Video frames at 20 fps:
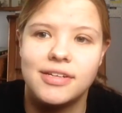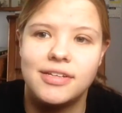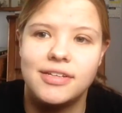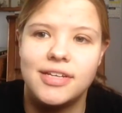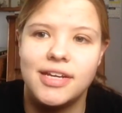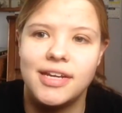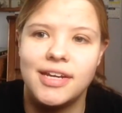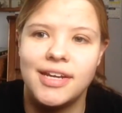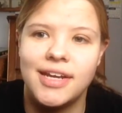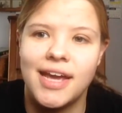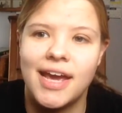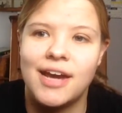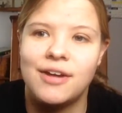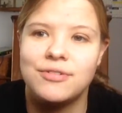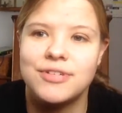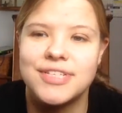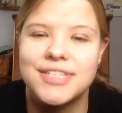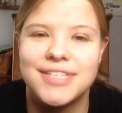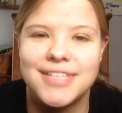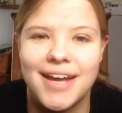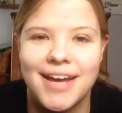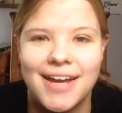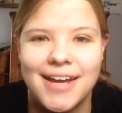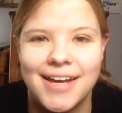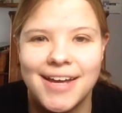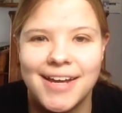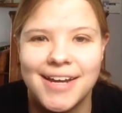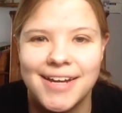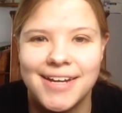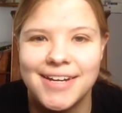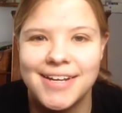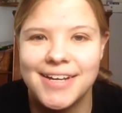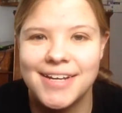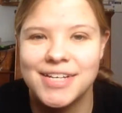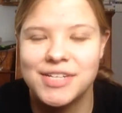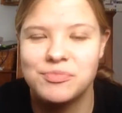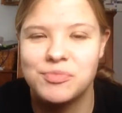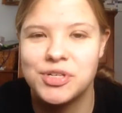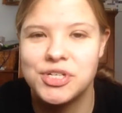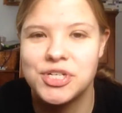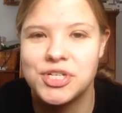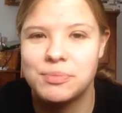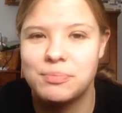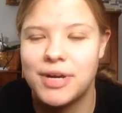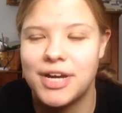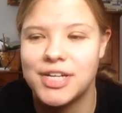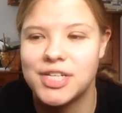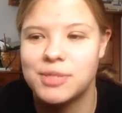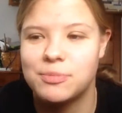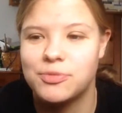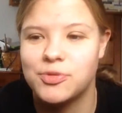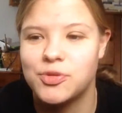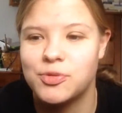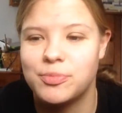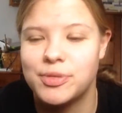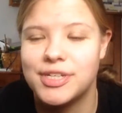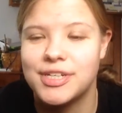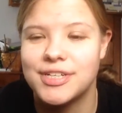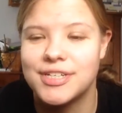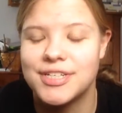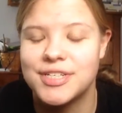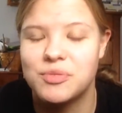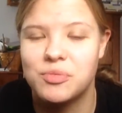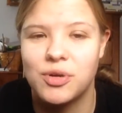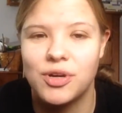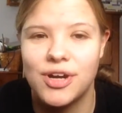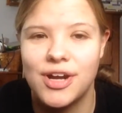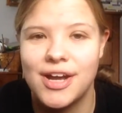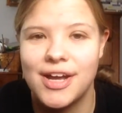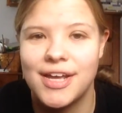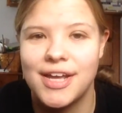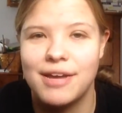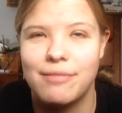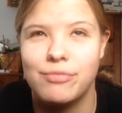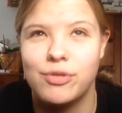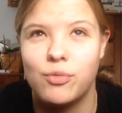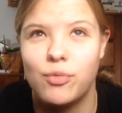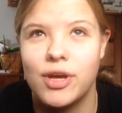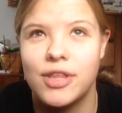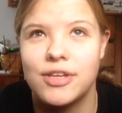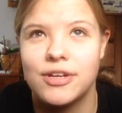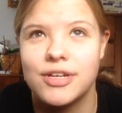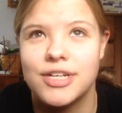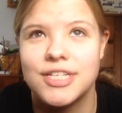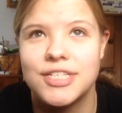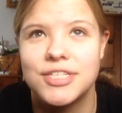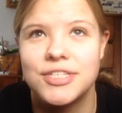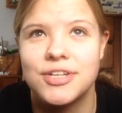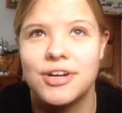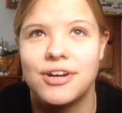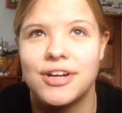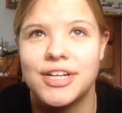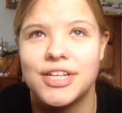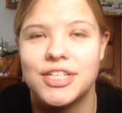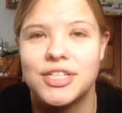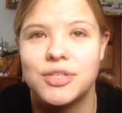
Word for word: getting outside as much as possible, because where I am, the weather is starting